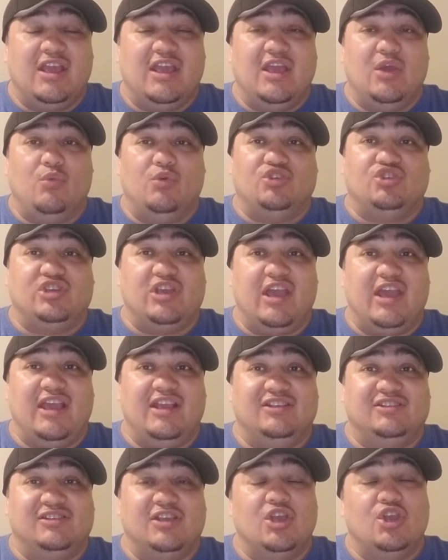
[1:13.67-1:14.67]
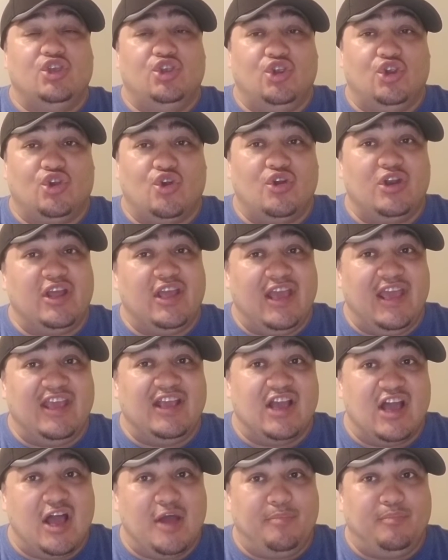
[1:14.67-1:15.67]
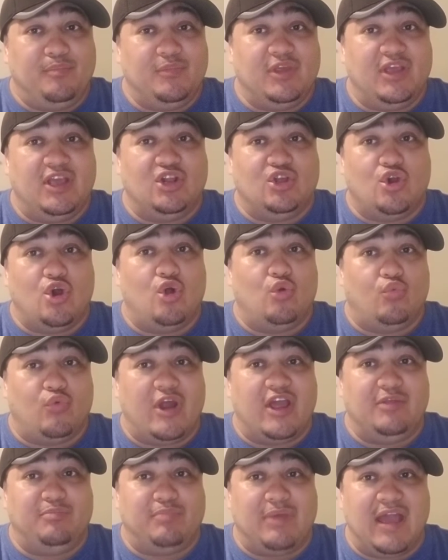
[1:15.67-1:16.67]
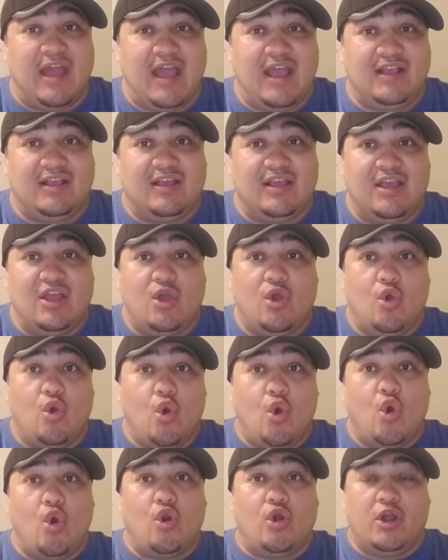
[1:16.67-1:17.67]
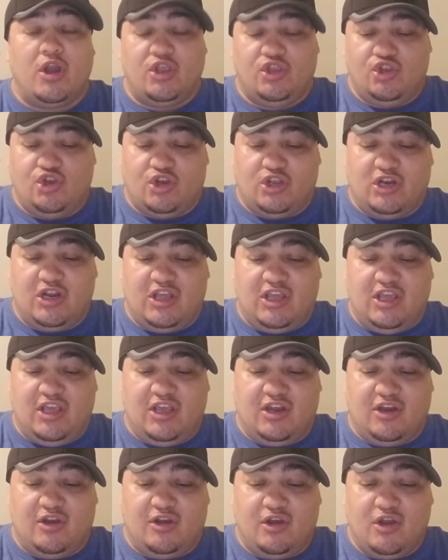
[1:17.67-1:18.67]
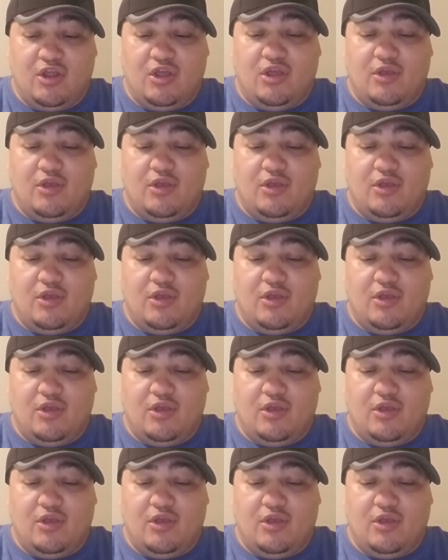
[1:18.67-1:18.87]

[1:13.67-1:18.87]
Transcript: in which case you're going to hang up and call right back, or you're going to hear,